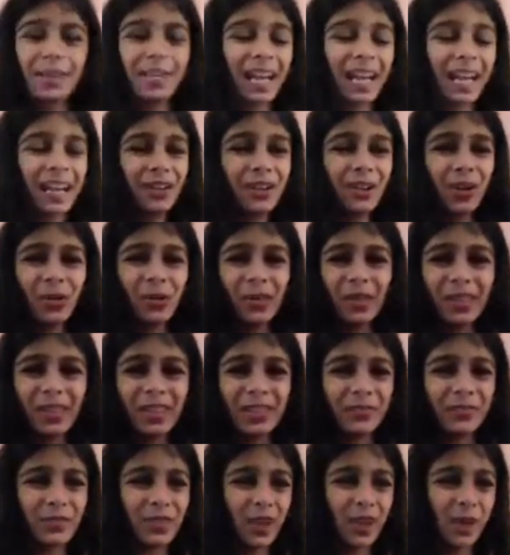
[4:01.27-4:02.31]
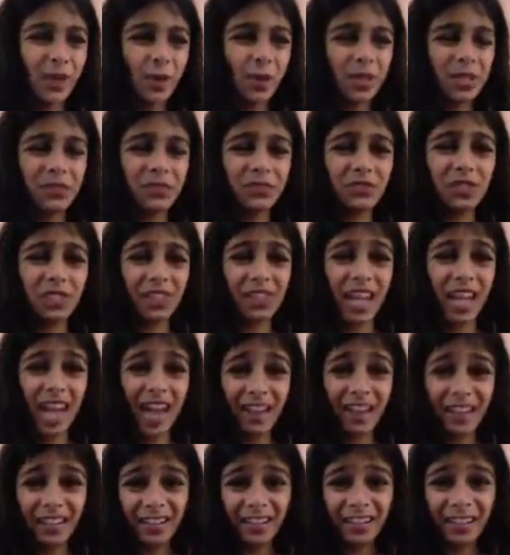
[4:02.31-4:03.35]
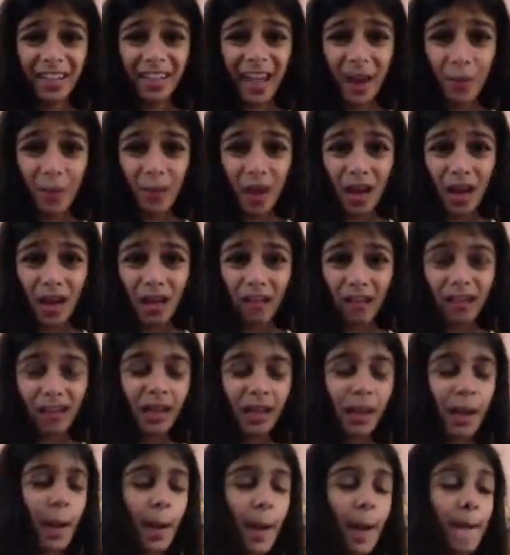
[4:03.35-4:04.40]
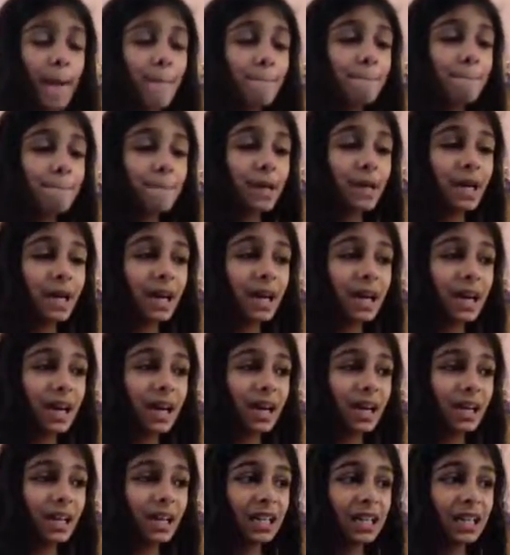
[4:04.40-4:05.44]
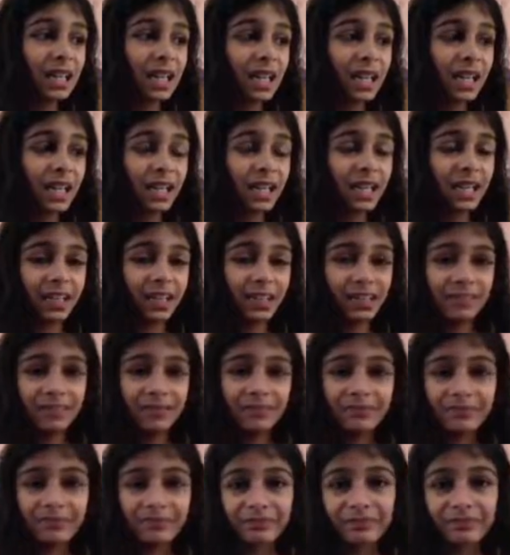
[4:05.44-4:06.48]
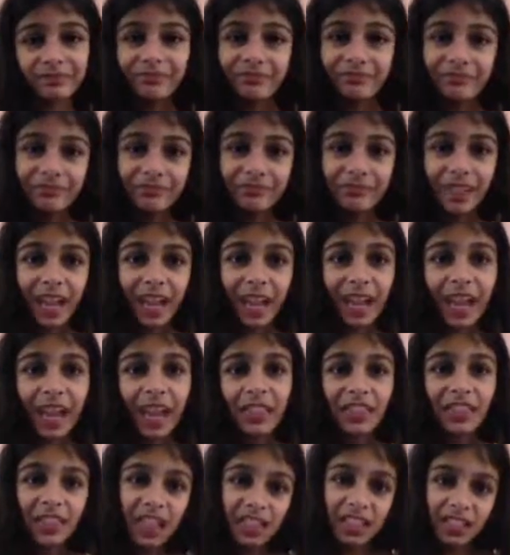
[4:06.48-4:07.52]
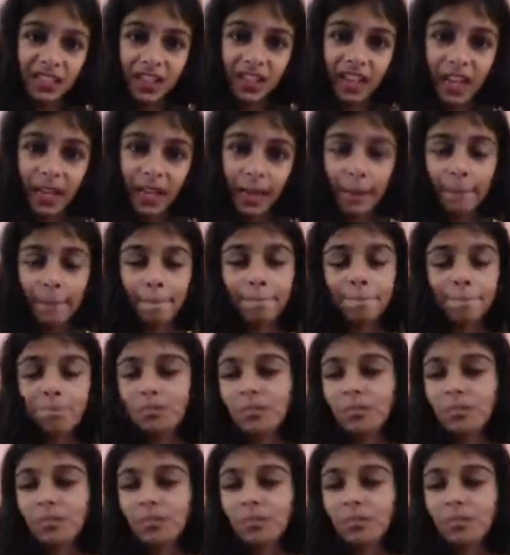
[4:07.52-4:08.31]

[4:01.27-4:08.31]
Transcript: And I know that this video wasn't really edited that well, but like, that's okay.